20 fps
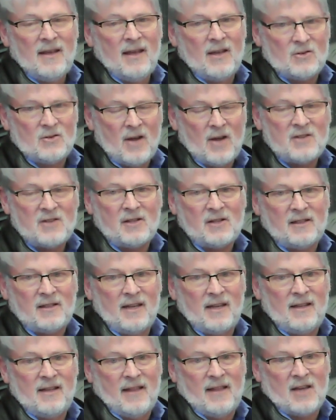And
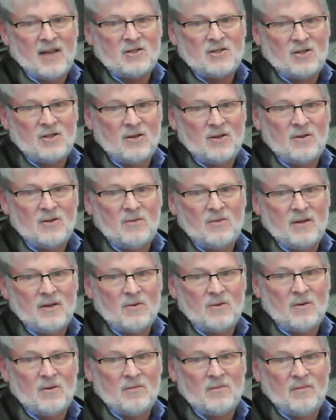tragically, last year, there
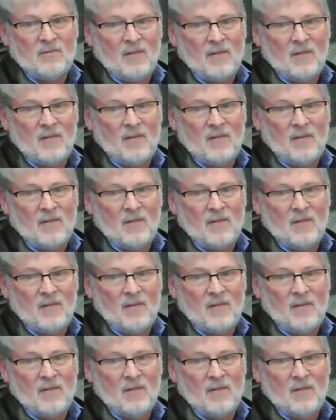were